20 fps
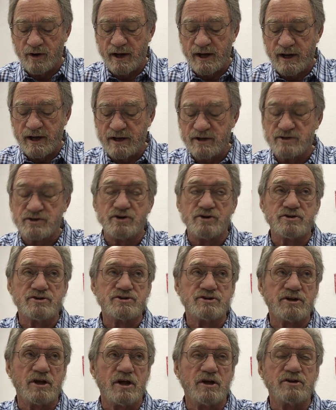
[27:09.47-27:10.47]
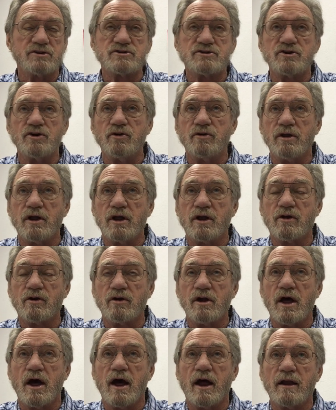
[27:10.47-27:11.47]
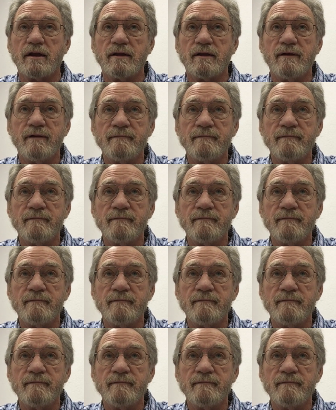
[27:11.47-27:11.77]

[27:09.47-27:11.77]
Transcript: it is your son's tunic or not.